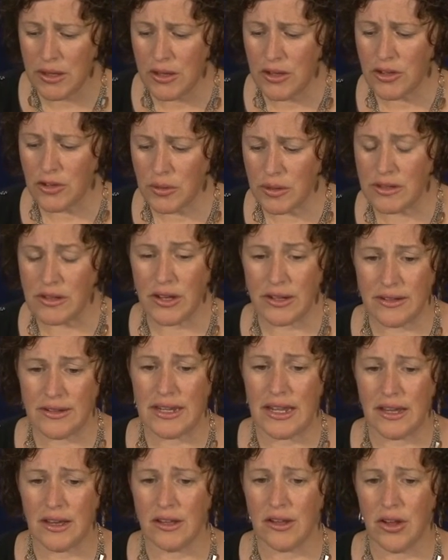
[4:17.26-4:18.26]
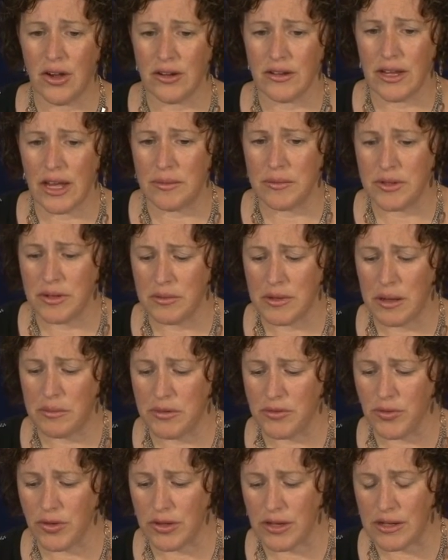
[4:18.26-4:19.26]
So it does take a long time sometimes
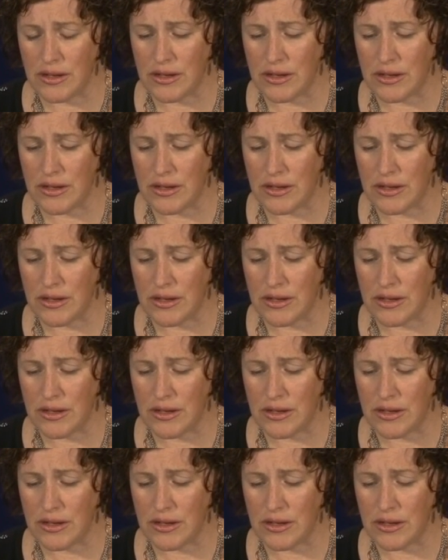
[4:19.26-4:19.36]
for that